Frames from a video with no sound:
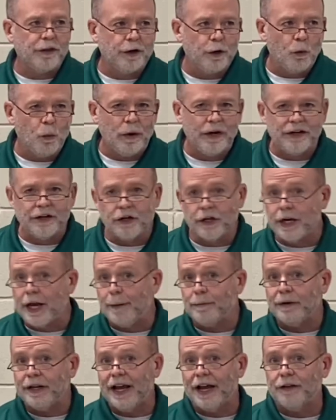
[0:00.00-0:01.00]
that are willing to
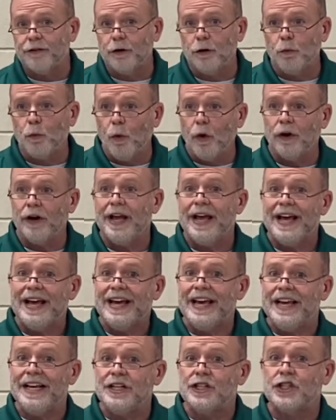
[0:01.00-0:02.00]
come together and work,
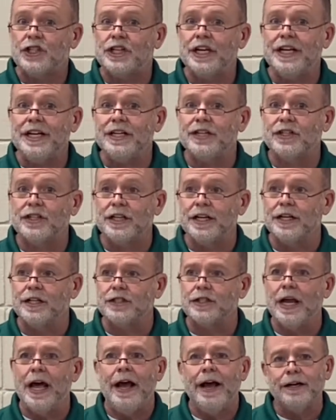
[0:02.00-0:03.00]
he sees
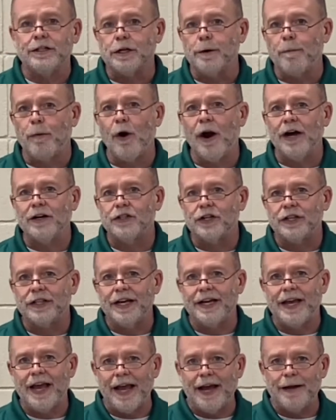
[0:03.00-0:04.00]
this as a project
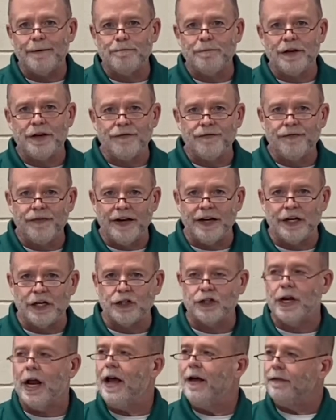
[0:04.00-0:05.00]
that can be
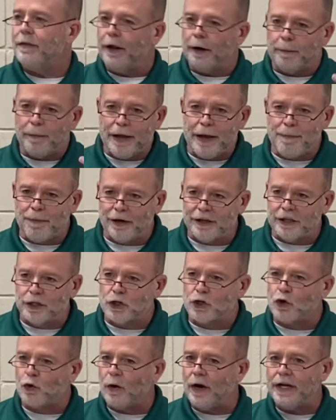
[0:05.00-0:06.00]
finished. That a people in
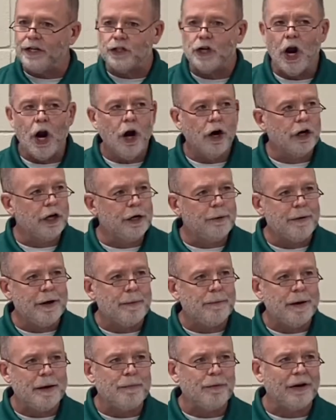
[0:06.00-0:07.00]
disgrace are going to be
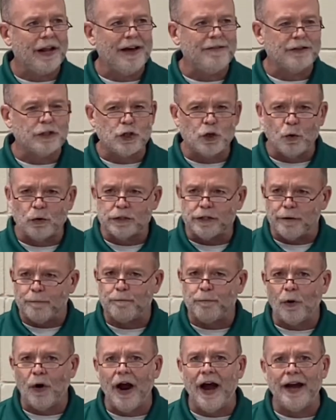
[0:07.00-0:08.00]
a people to have a source
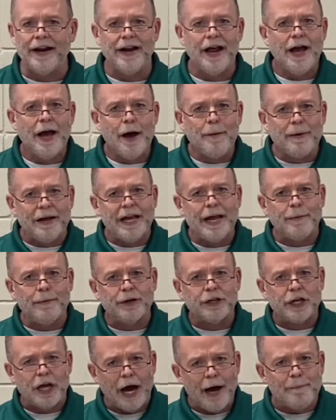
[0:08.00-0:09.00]
of pride, of being able
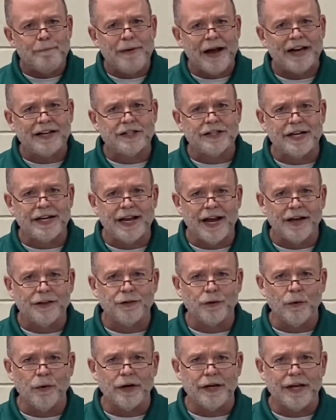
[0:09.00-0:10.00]
to come back
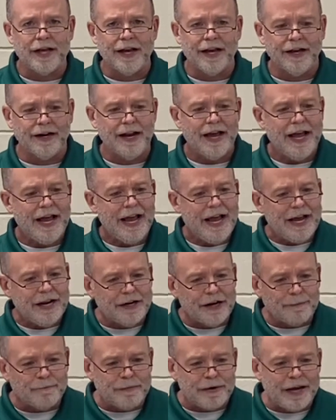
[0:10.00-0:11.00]
together again and
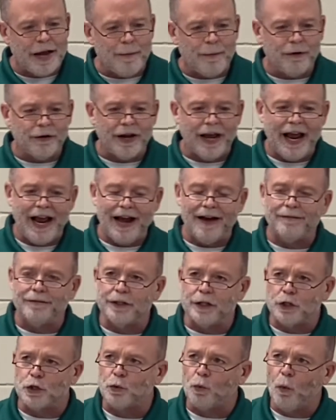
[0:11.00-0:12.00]
to be able to have
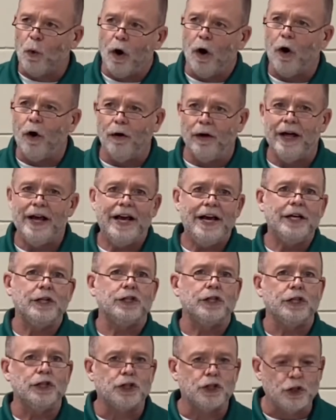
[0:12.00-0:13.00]
this wall as
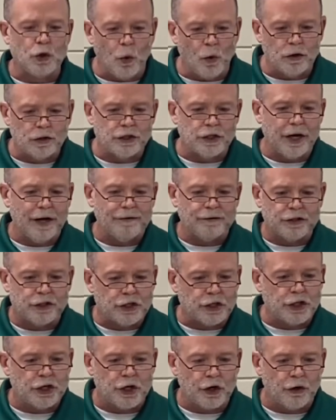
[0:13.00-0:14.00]
this source of
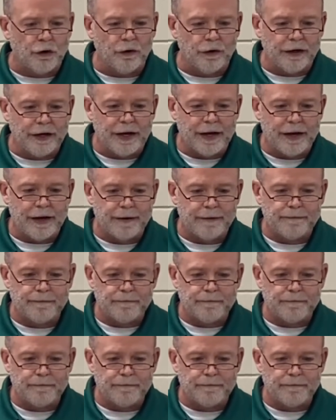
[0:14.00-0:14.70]
security.